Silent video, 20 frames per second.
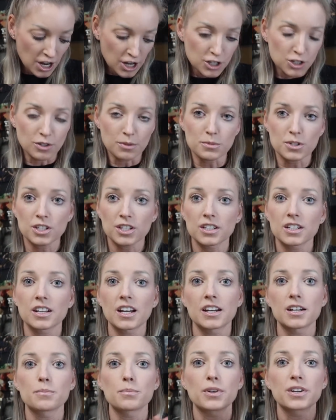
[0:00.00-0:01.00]
So I'm just going to
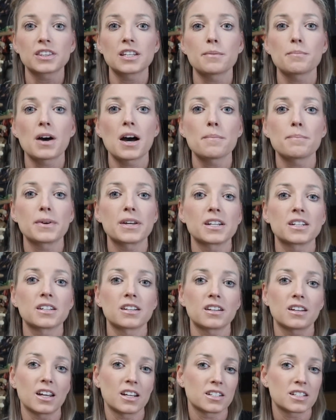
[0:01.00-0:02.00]
kind of bring them up
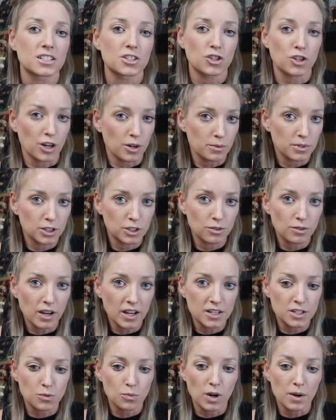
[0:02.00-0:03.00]
and share with you
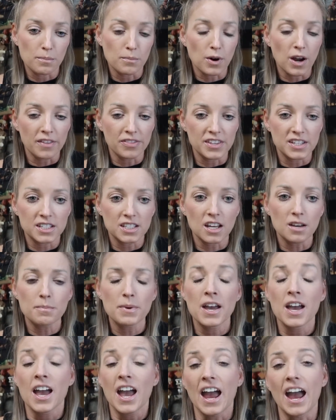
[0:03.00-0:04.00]
guys what brought this
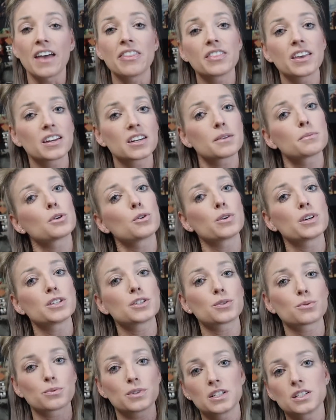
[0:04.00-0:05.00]
up. And then I'm going
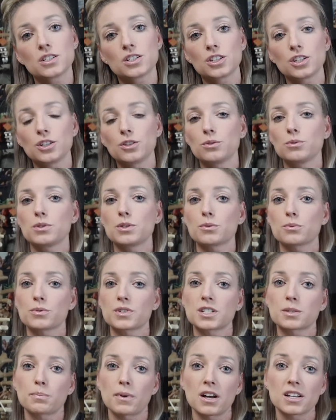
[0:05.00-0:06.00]
to read to you the
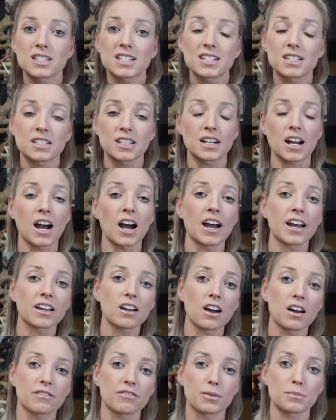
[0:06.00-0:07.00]
responses that I
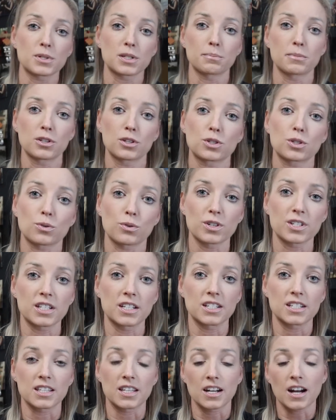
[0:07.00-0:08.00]
got from some of the
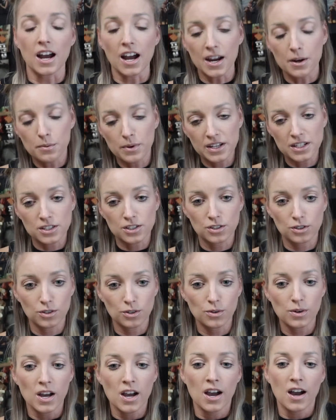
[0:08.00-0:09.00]
sources that I went to,